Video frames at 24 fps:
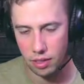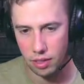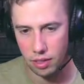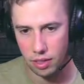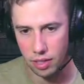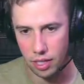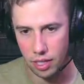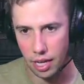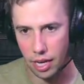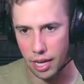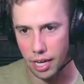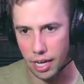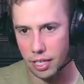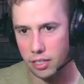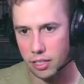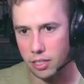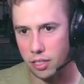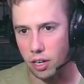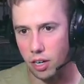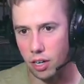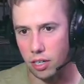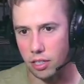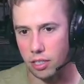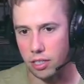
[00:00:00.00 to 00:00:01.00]
The
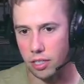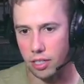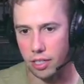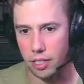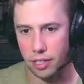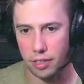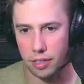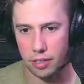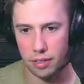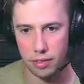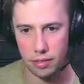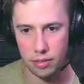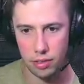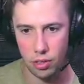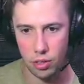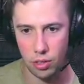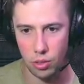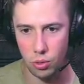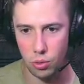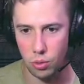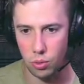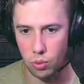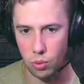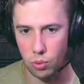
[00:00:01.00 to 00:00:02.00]
Antarctic.
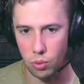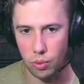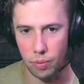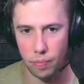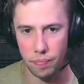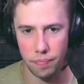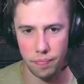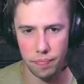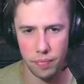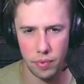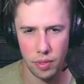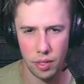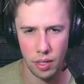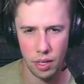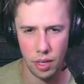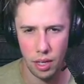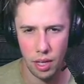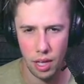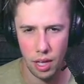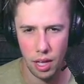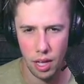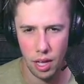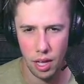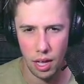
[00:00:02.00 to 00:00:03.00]
Cool.
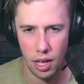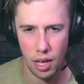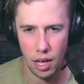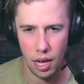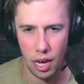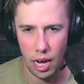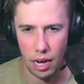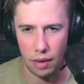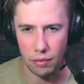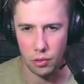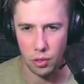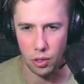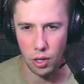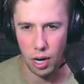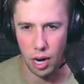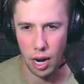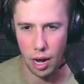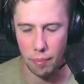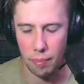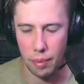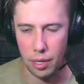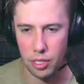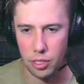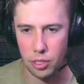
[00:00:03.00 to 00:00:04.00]
After our
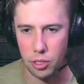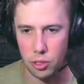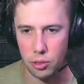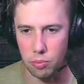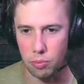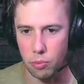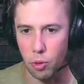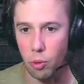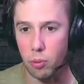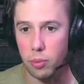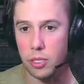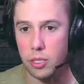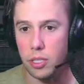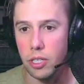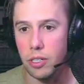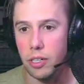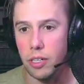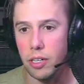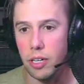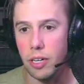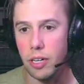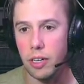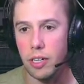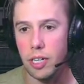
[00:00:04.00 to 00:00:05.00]
haphazard
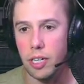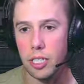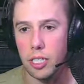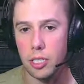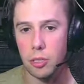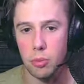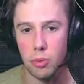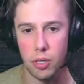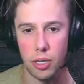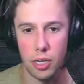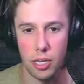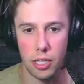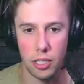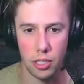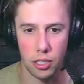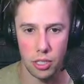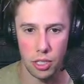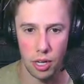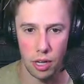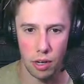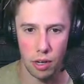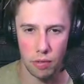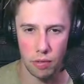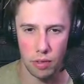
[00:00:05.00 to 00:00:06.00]
momentary area exploration
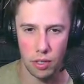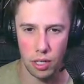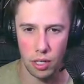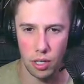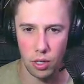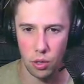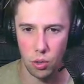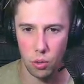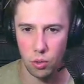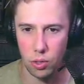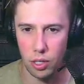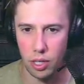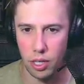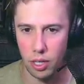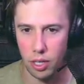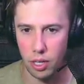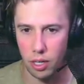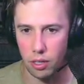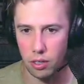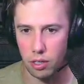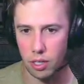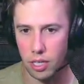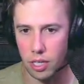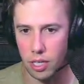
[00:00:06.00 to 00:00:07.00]
of the unholy and
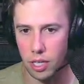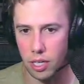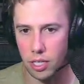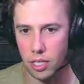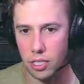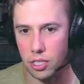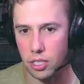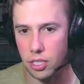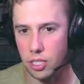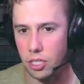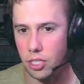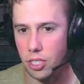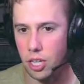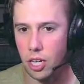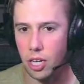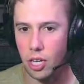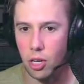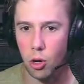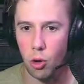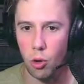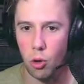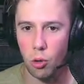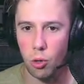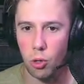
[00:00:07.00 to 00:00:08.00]
utterly
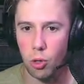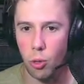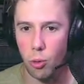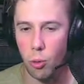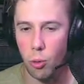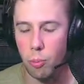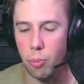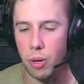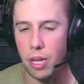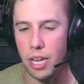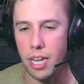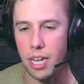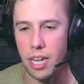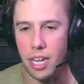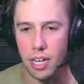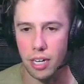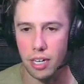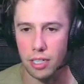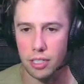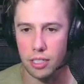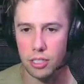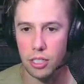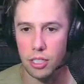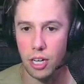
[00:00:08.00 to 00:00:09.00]

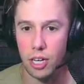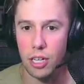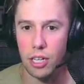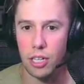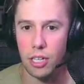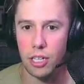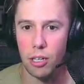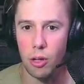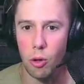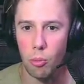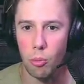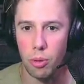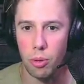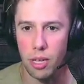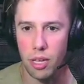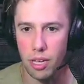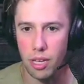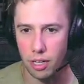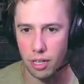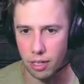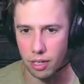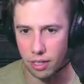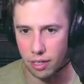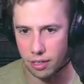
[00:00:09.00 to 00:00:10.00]
cyclopean,
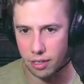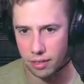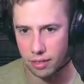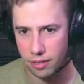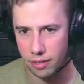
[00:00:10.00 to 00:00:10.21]
cyclopean